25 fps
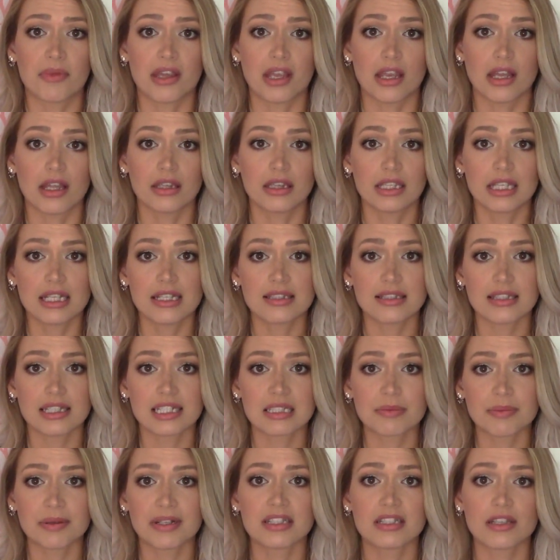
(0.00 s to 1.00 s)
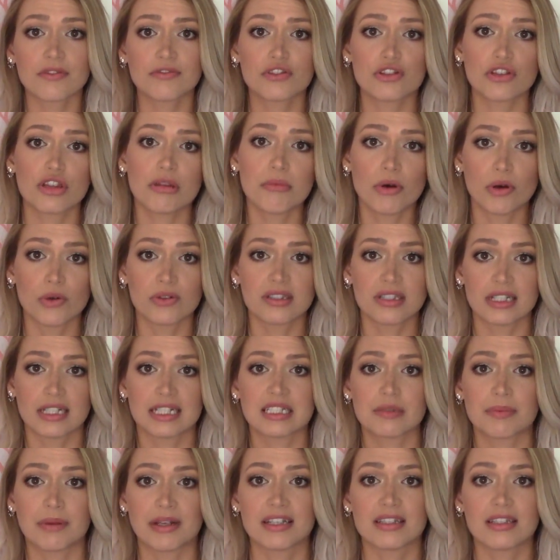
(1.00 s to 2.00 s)
the least expensive to the most
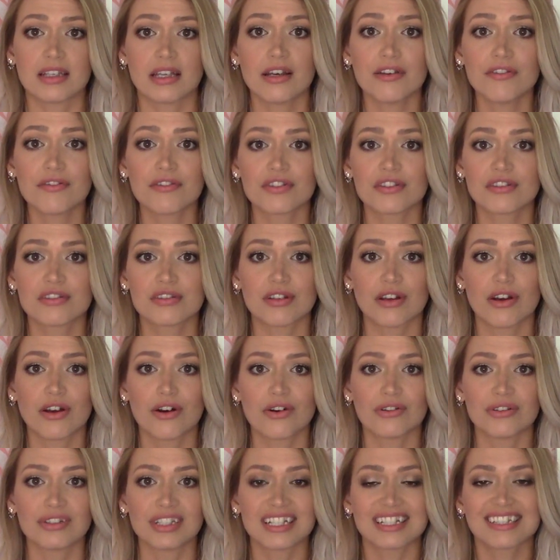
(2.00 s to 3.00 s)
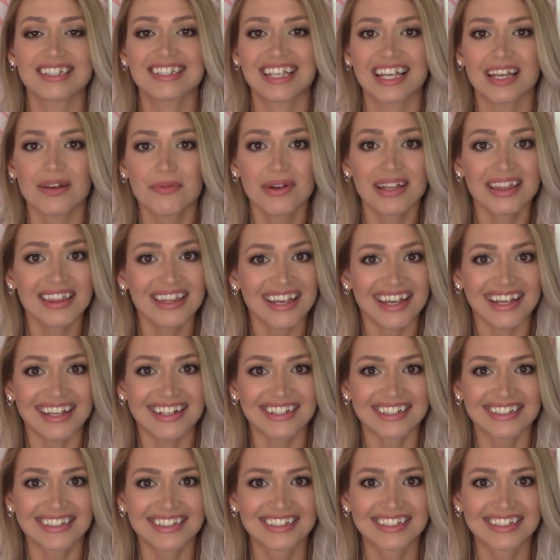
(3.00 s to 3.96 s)
expensive, so let's get with it.